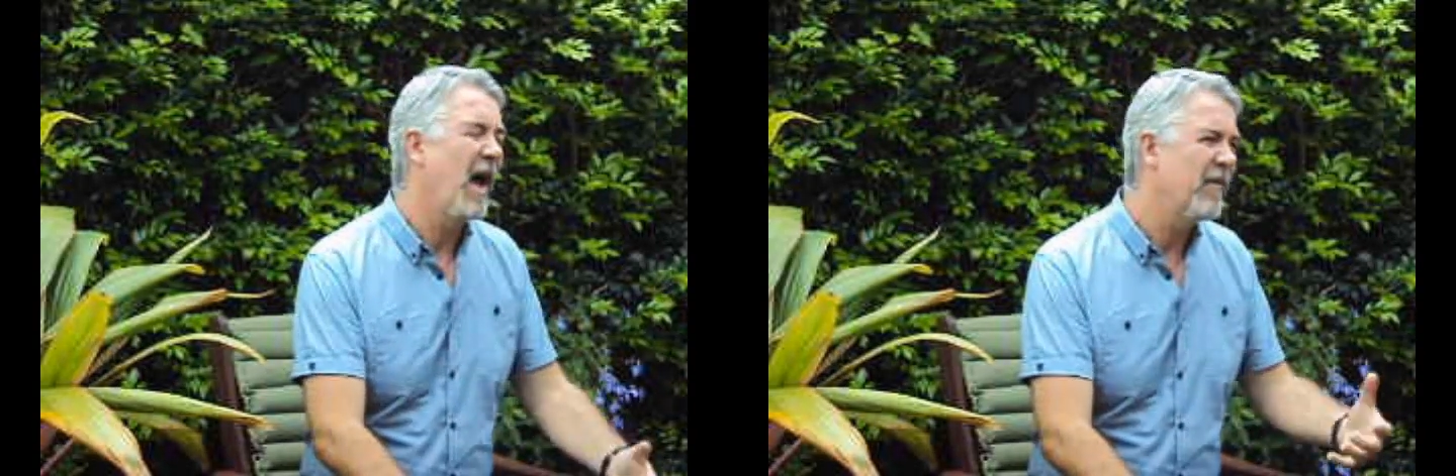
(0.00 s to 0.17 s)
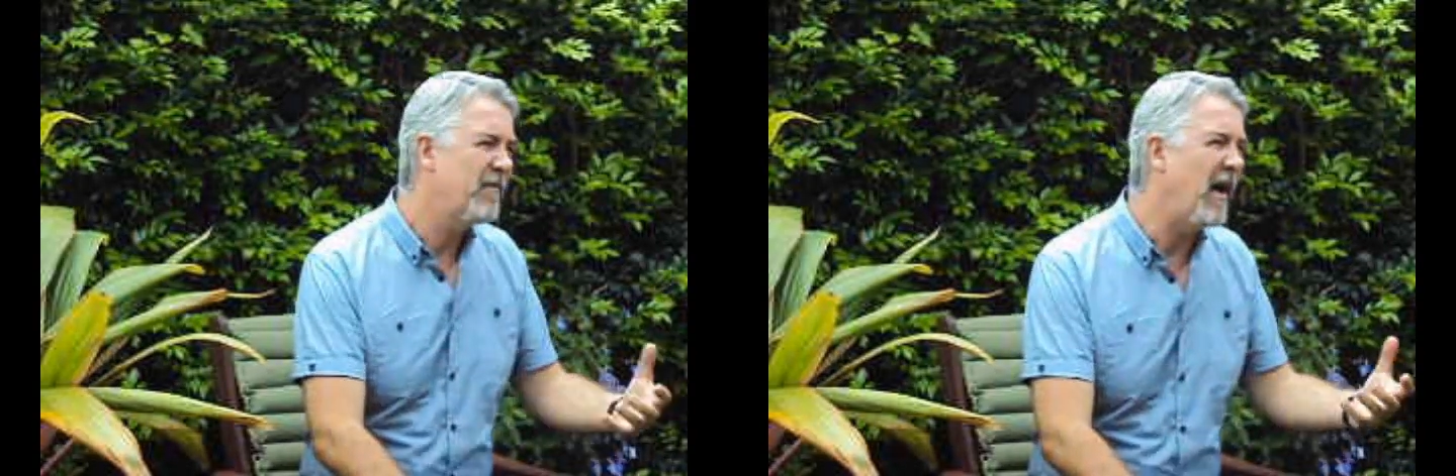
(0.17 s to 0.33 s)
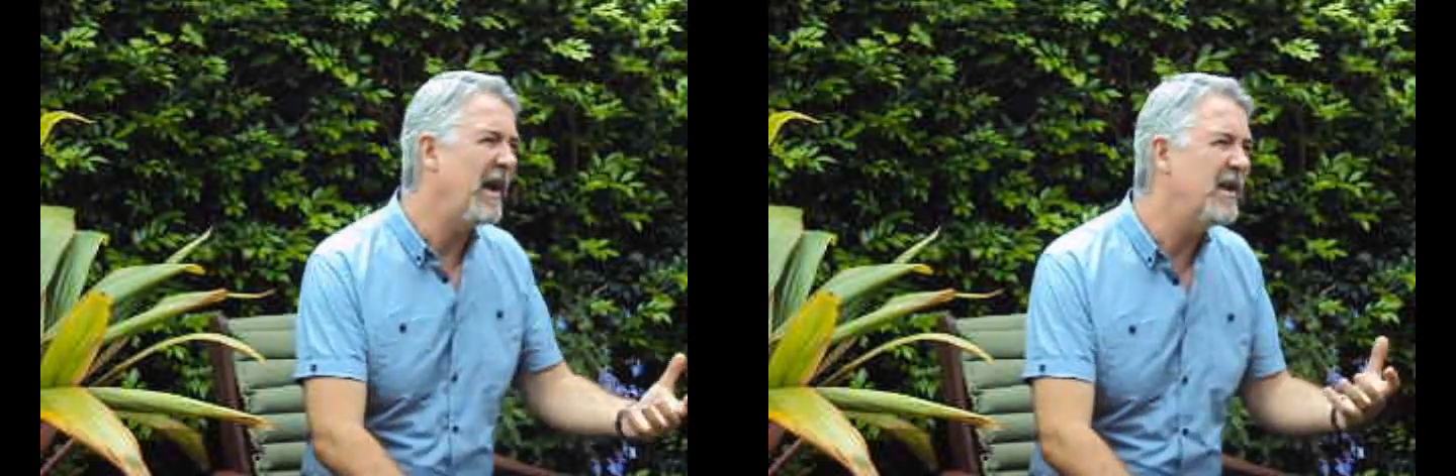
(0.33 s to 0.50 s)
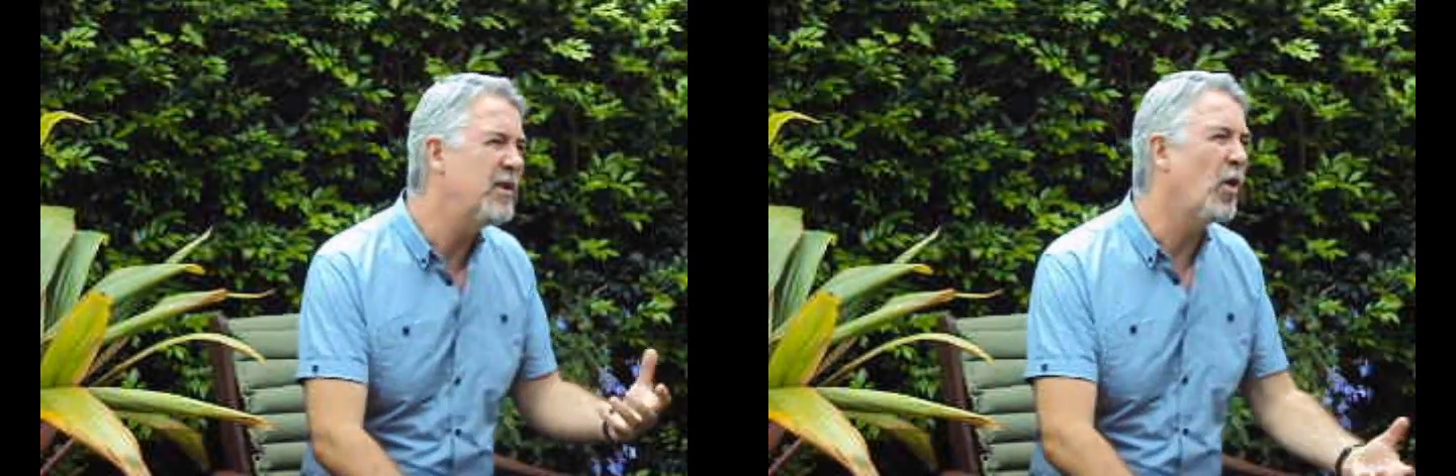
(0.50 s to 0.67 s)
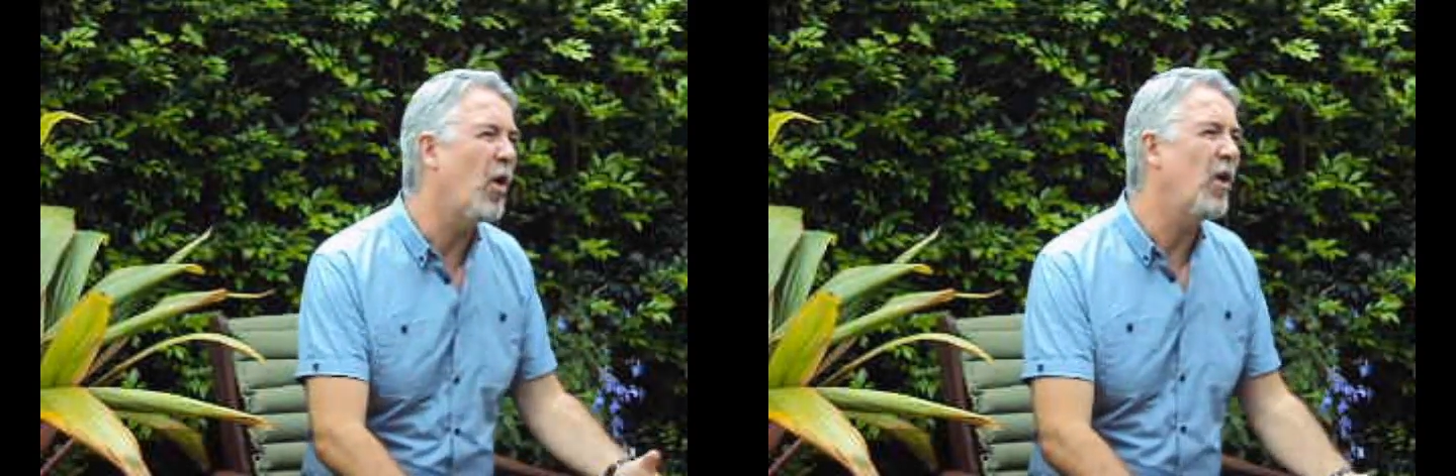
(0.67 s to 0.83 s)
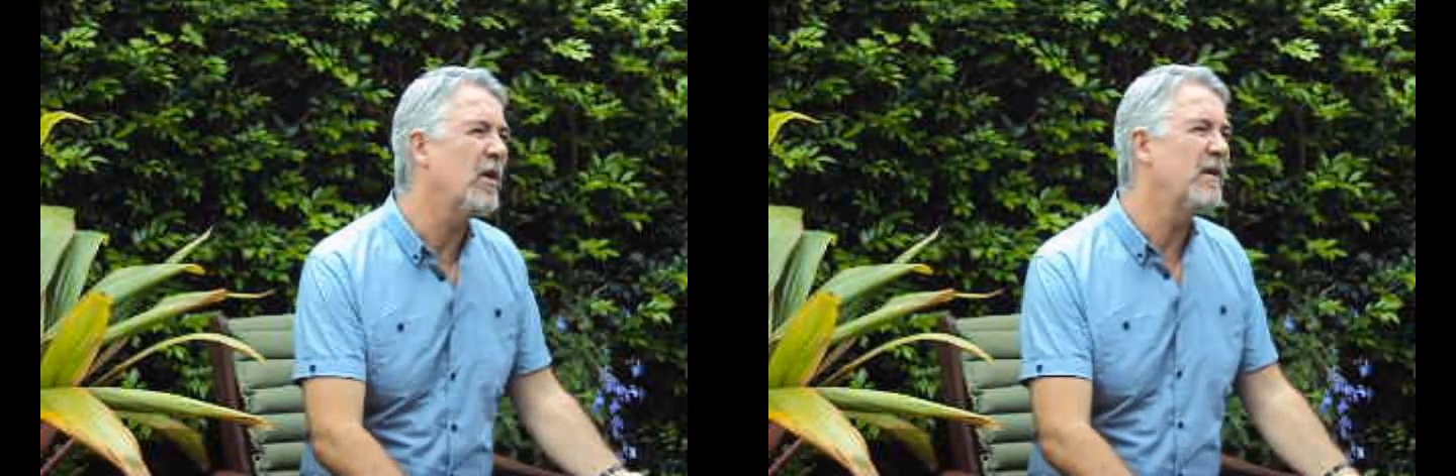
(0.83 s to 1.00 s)
I find
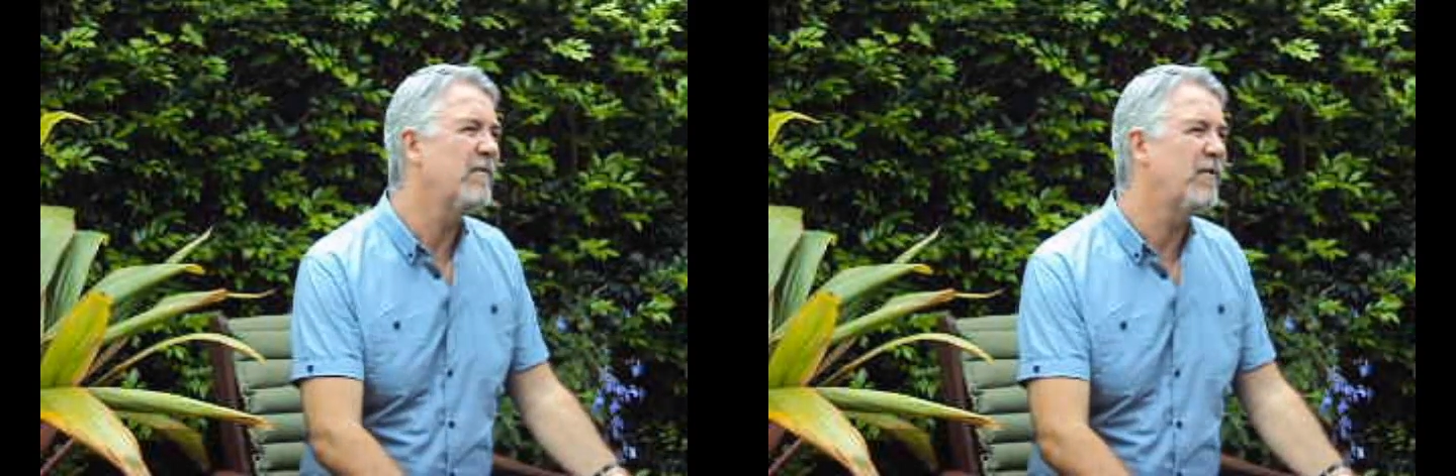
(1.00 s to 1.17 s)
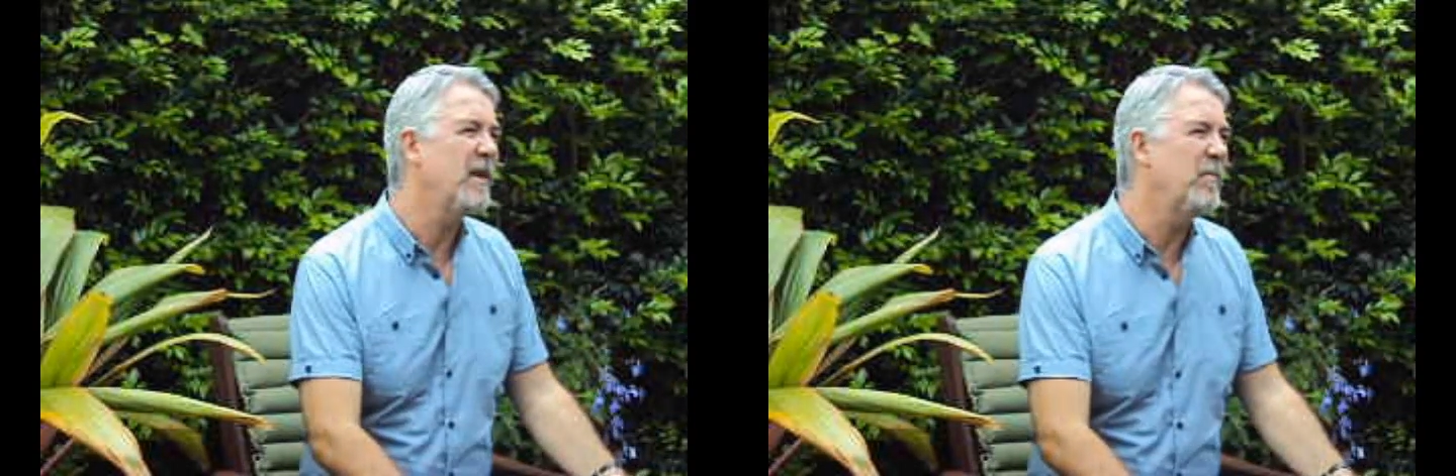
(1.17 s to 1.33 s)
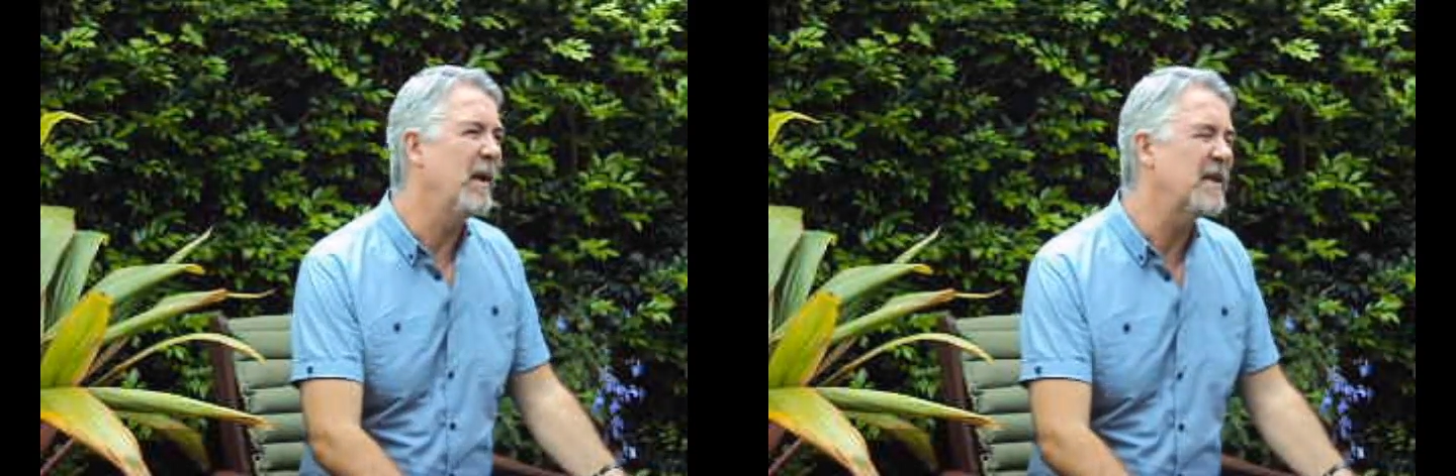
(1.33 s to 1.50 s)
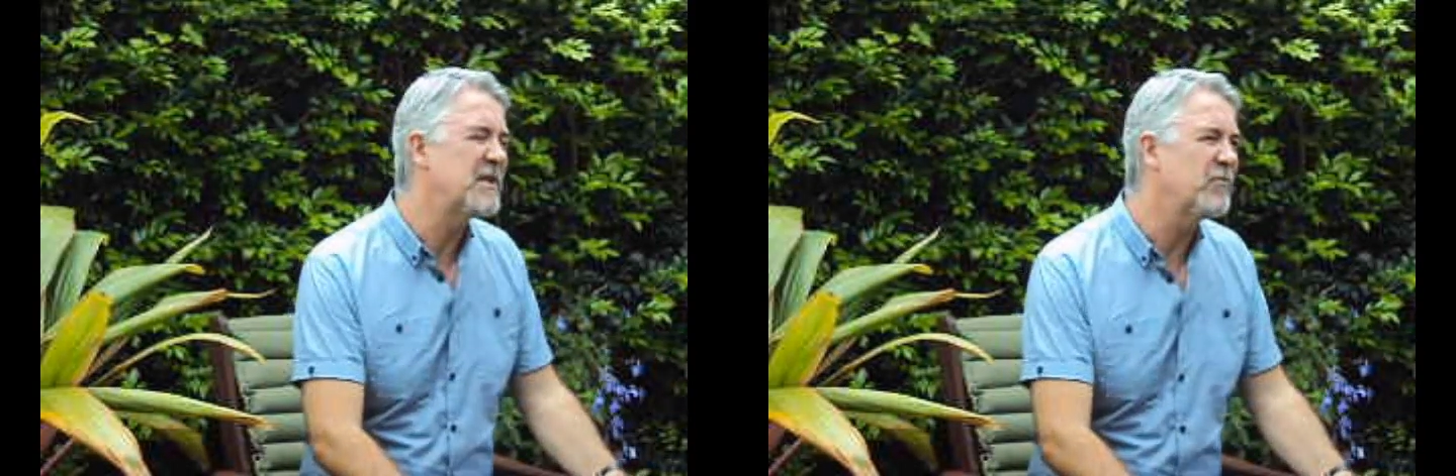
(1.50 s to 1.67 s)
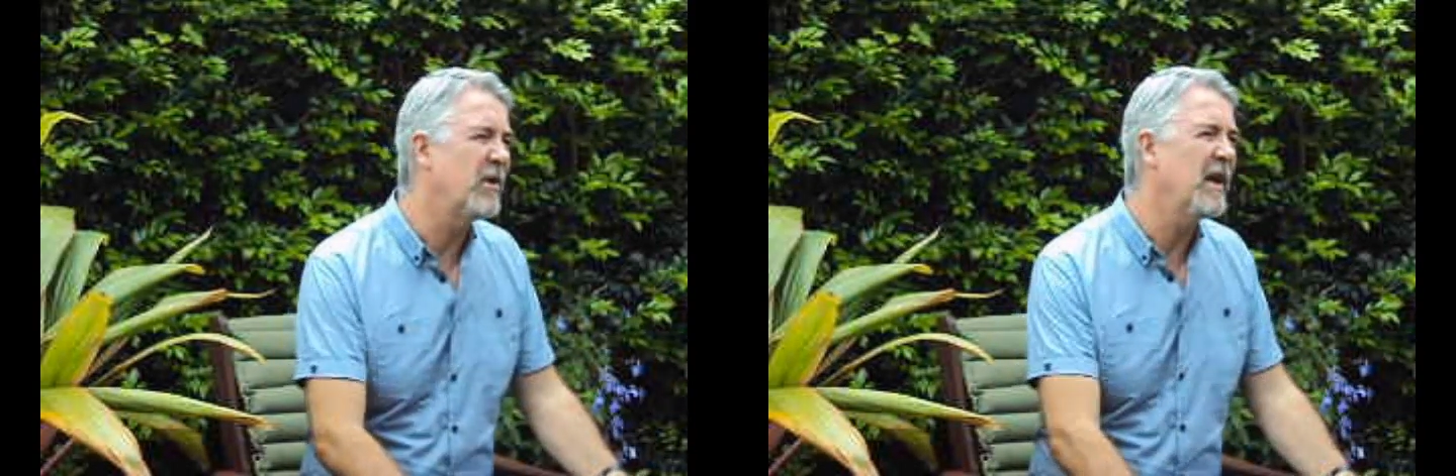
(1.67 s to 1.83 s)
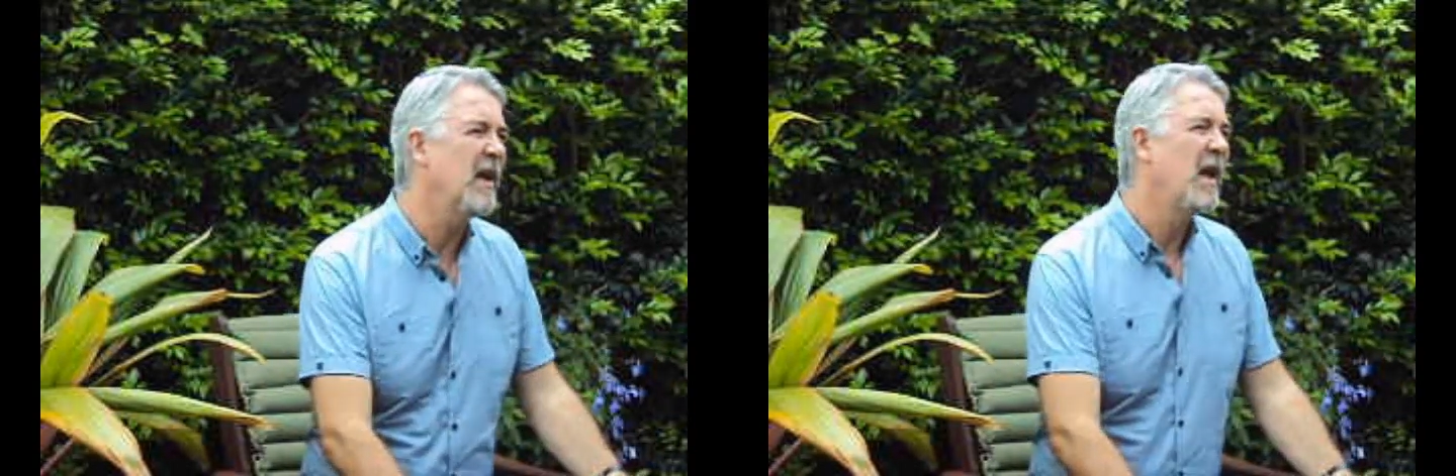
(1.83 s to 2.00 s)
God in
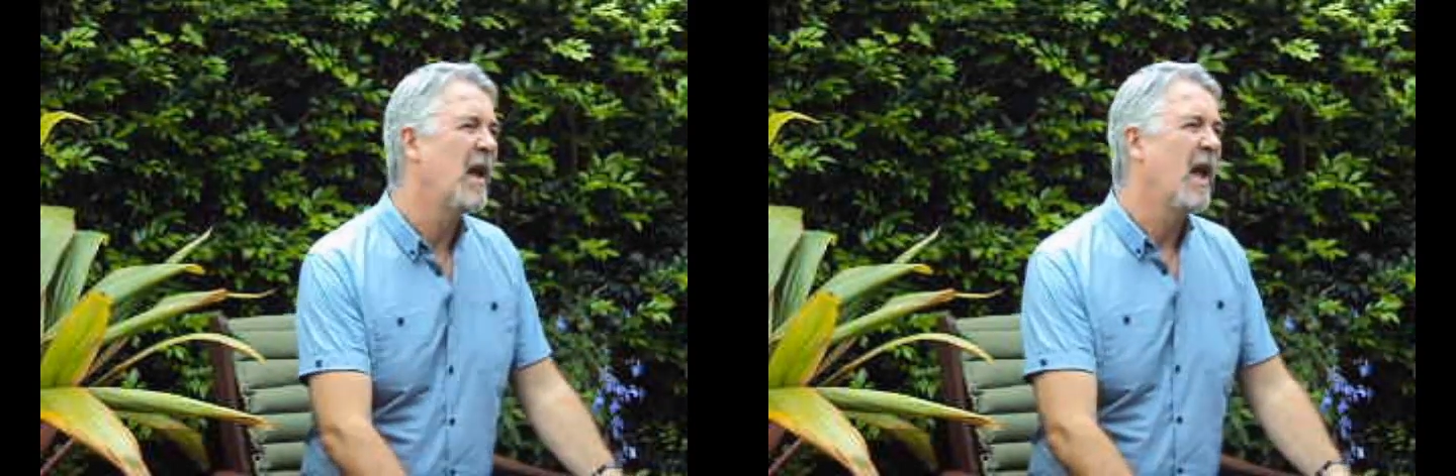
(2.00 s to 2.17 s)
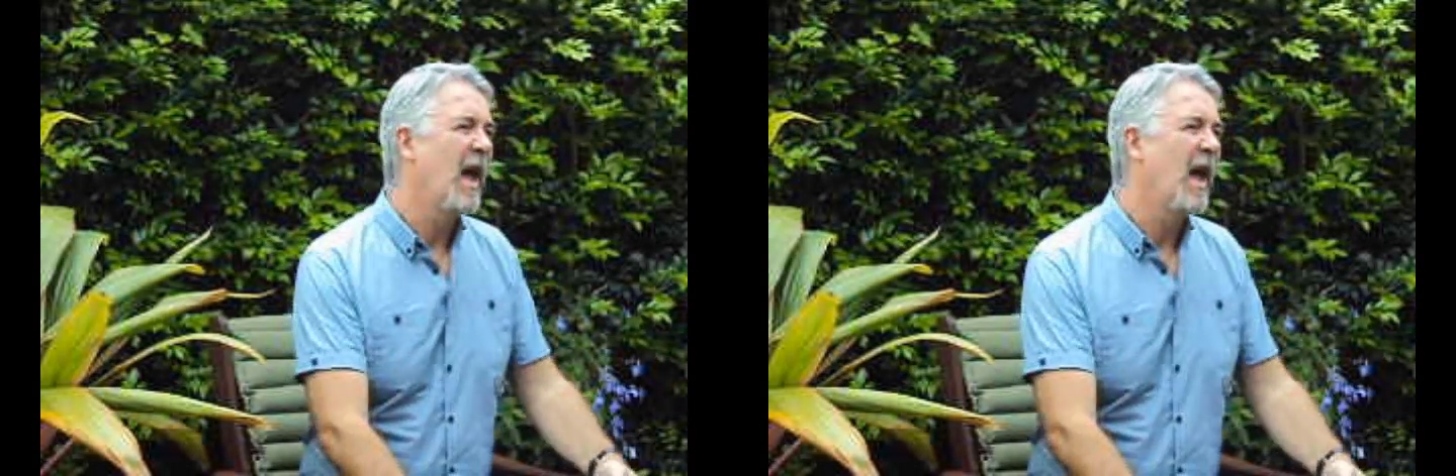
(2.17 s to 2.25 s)
Freemasonry.